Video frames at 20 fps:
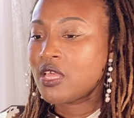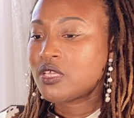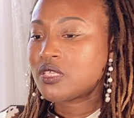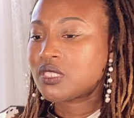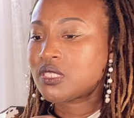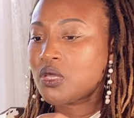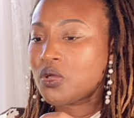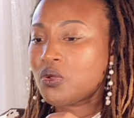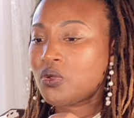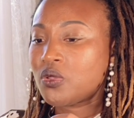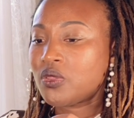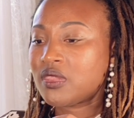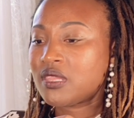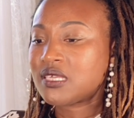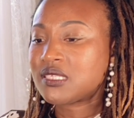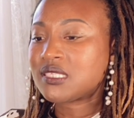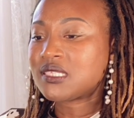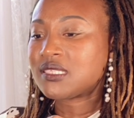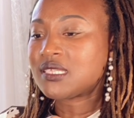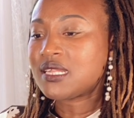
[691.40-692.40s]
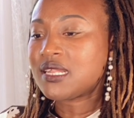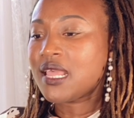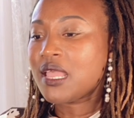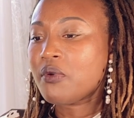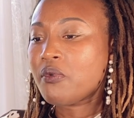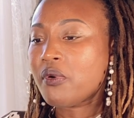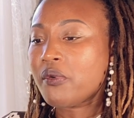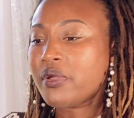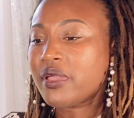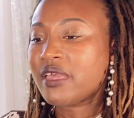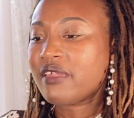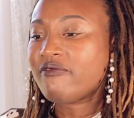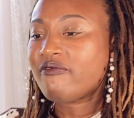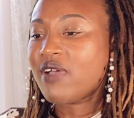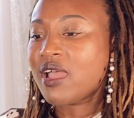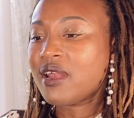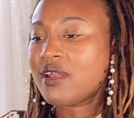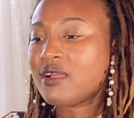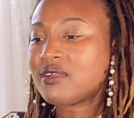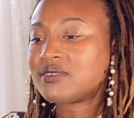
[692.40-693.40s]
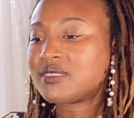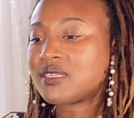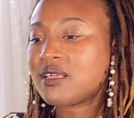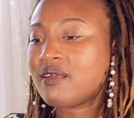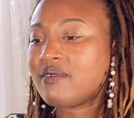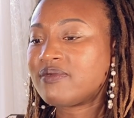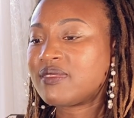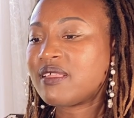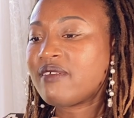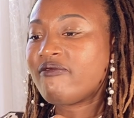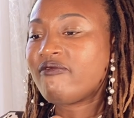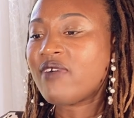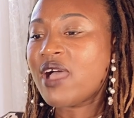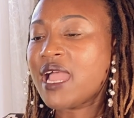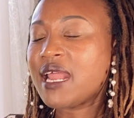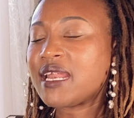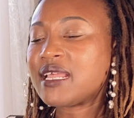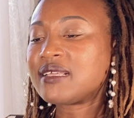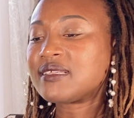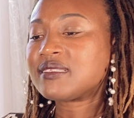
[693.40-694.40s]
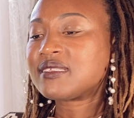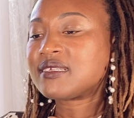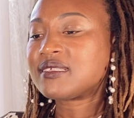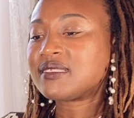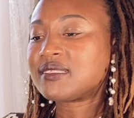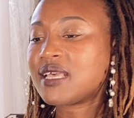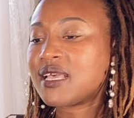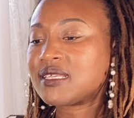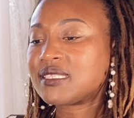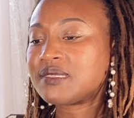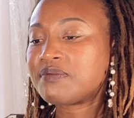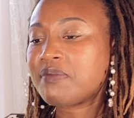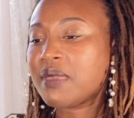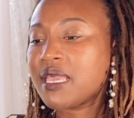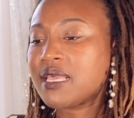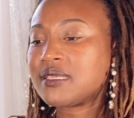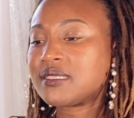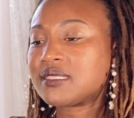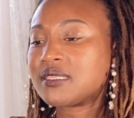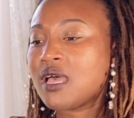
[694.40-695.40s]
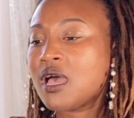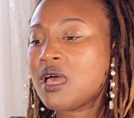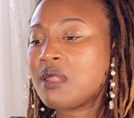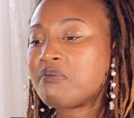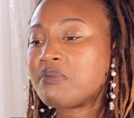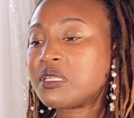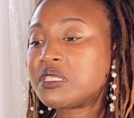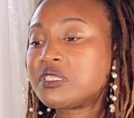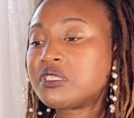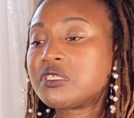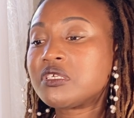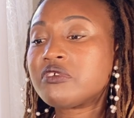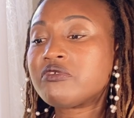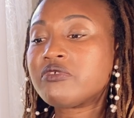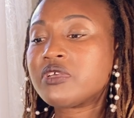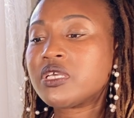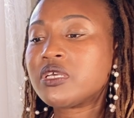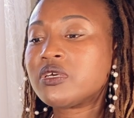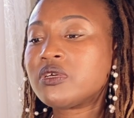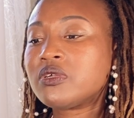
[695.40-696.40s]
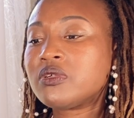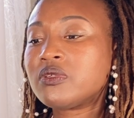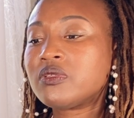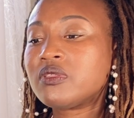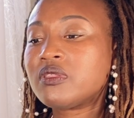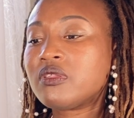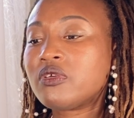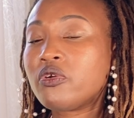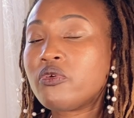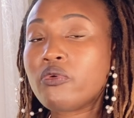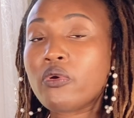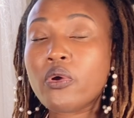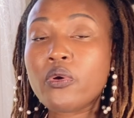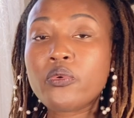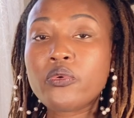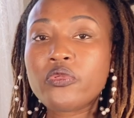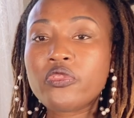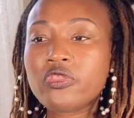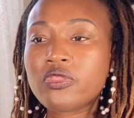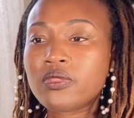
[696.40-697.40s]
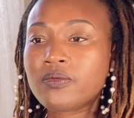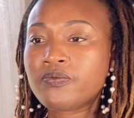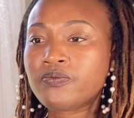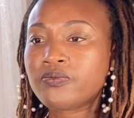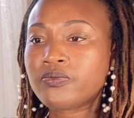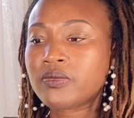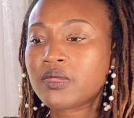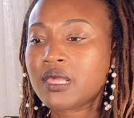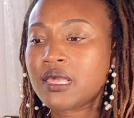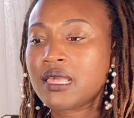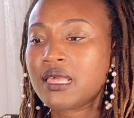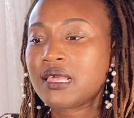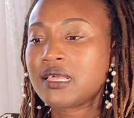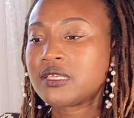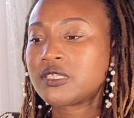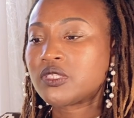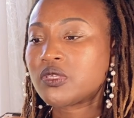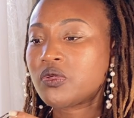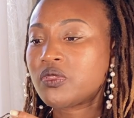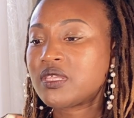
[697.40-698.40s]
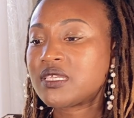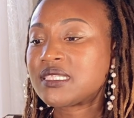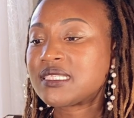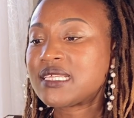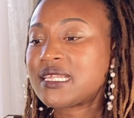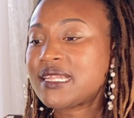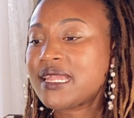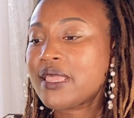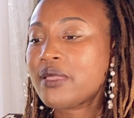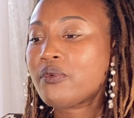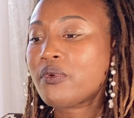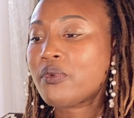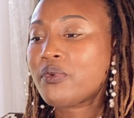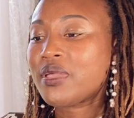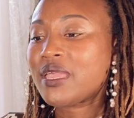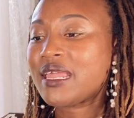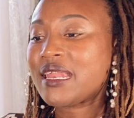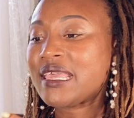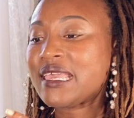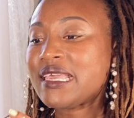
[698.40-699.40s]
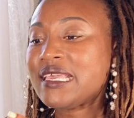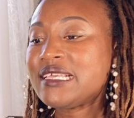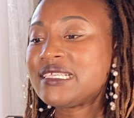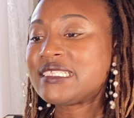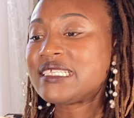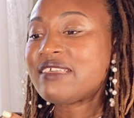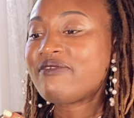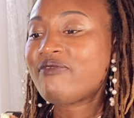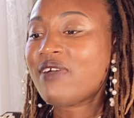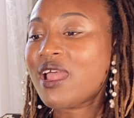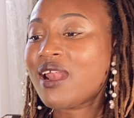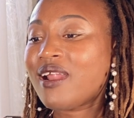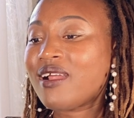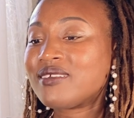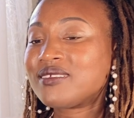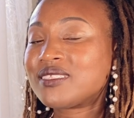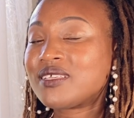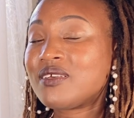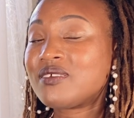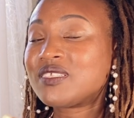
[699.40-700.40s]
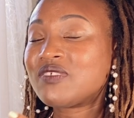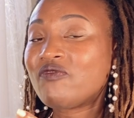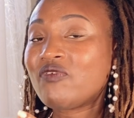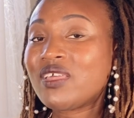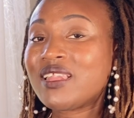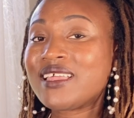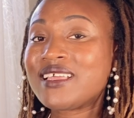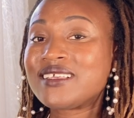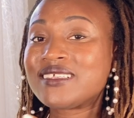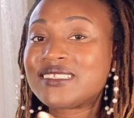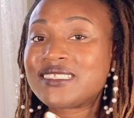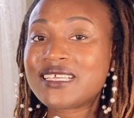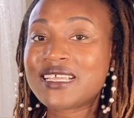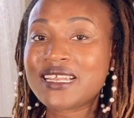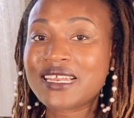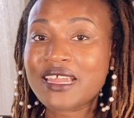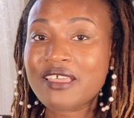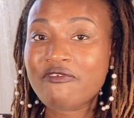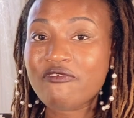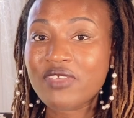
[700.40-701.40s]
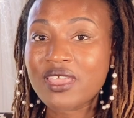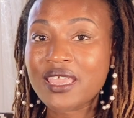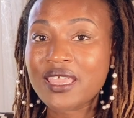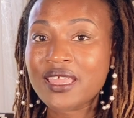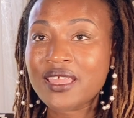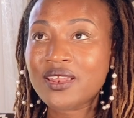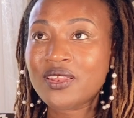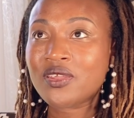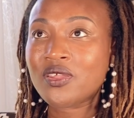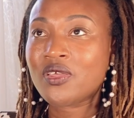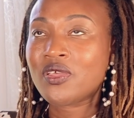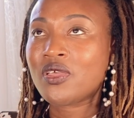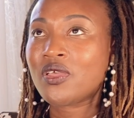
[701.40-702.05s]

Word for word: So this is a day where we can find ourselves defining success based on material growth. So this is a day where we could easily find ourselves feeling significant